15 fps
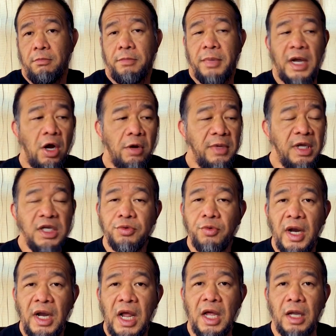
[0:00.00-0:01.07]
by all
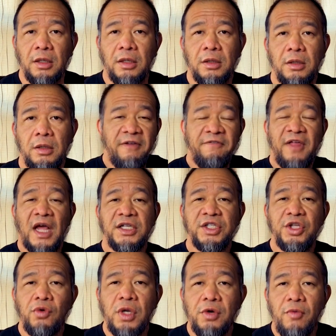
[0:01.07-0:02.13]
means, why not? If
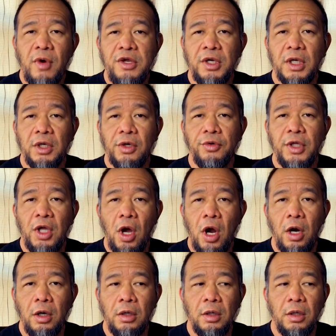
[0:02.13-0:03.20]
that's the only way you can learn the
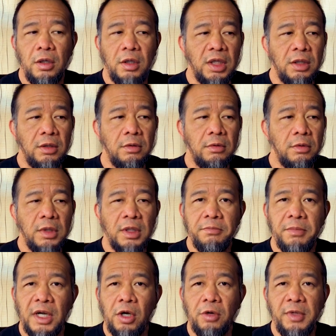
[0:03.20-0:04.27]
art, then
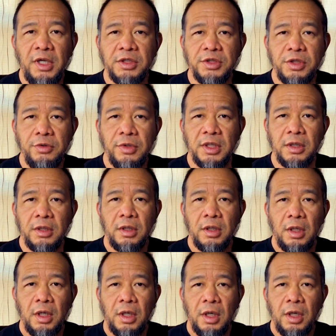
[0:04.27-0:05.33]
by all means, do it,
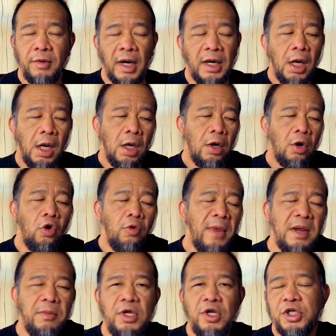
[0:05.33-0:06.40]
right?
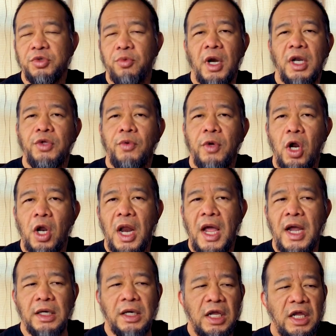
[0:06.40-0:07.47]
Or maybe you just want to do it
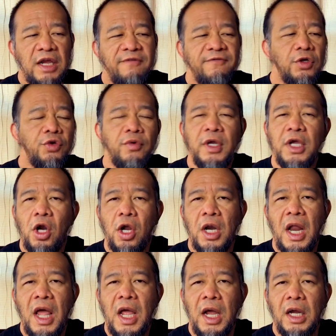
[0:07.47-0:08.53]
online. If you're doing it
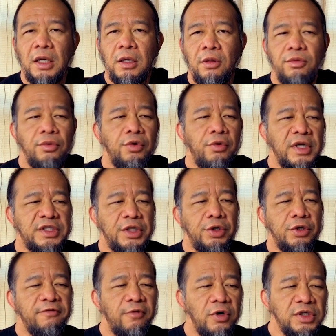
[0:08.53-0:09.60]
online through
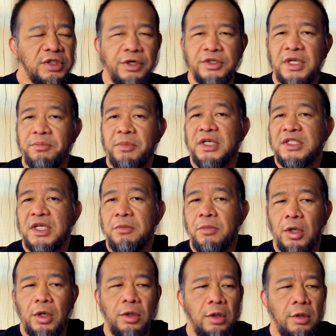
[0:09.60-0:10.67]
Gracie University or something
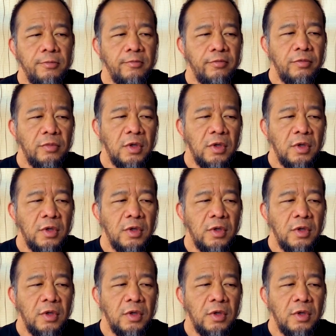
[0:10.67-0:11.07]
similar,